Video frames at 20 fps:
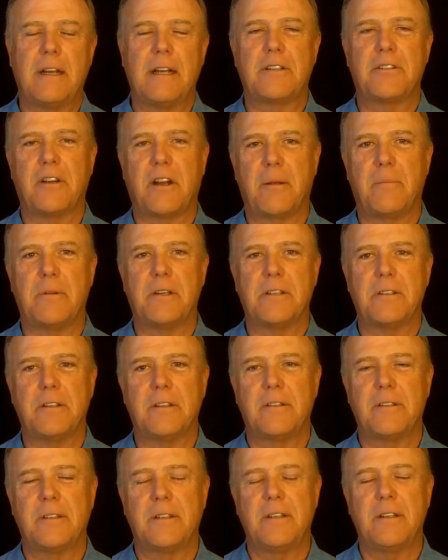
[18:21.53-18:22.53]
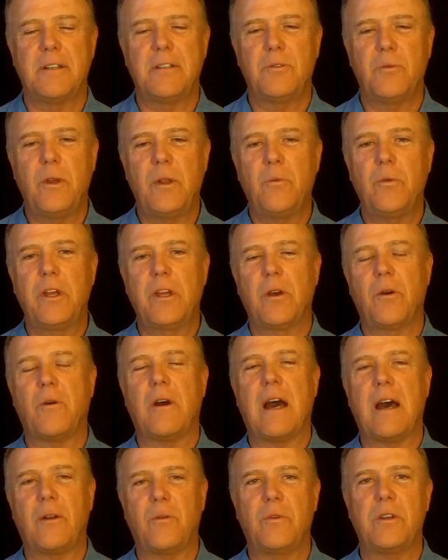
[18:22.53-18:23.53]
that's our business. It's when we
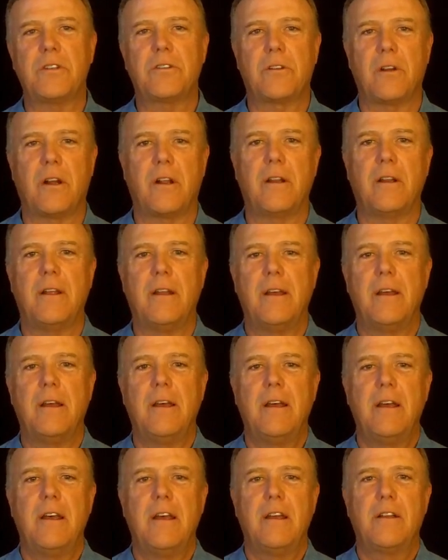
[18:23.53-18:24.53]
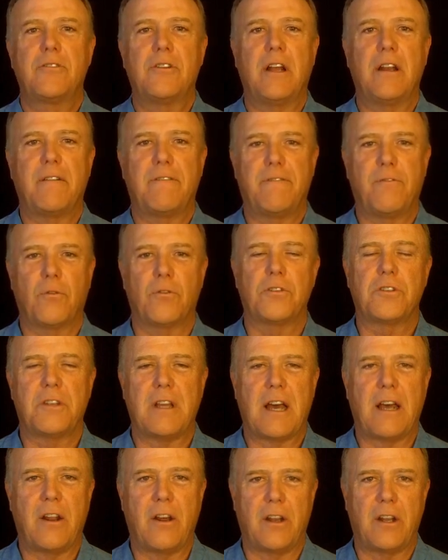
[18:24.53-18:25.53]
go out and we start trying to
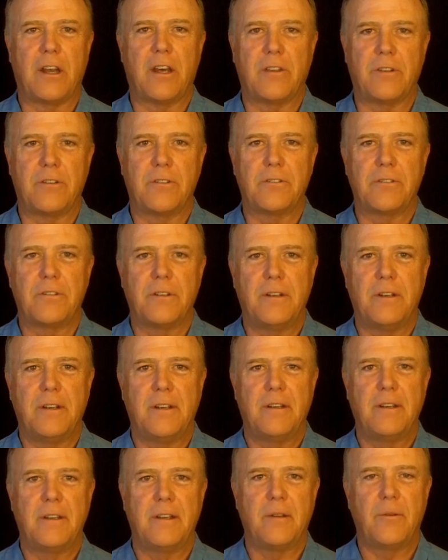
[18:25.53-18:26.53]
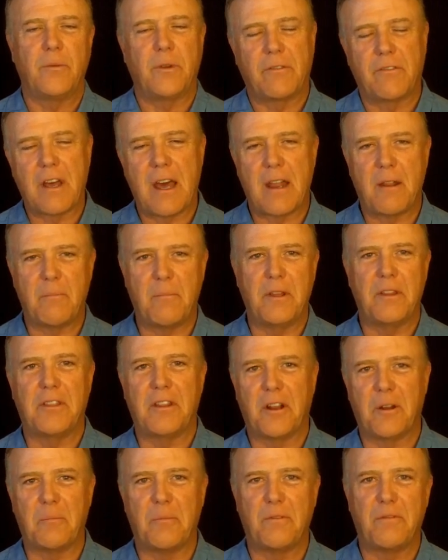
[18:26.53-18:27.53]
force that on others. And we've kind of
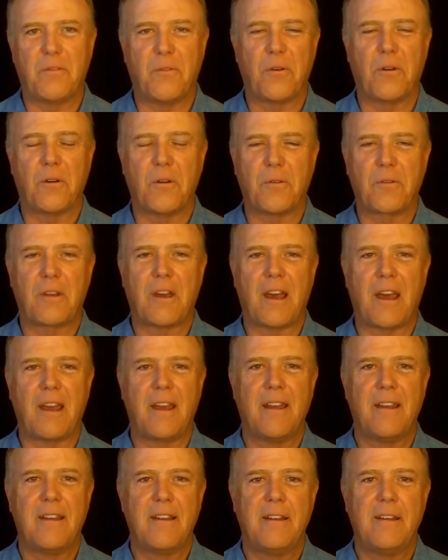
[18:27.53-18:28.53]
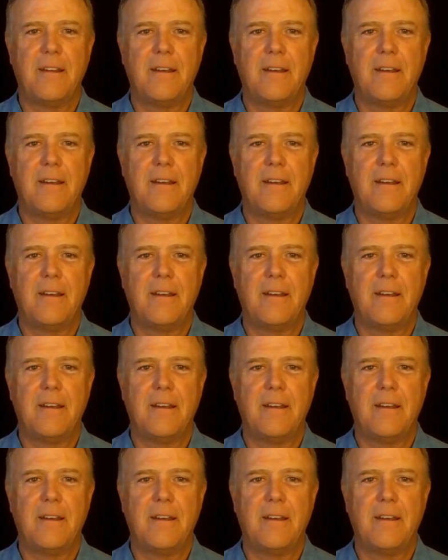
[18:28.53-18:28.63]
been there before, okay?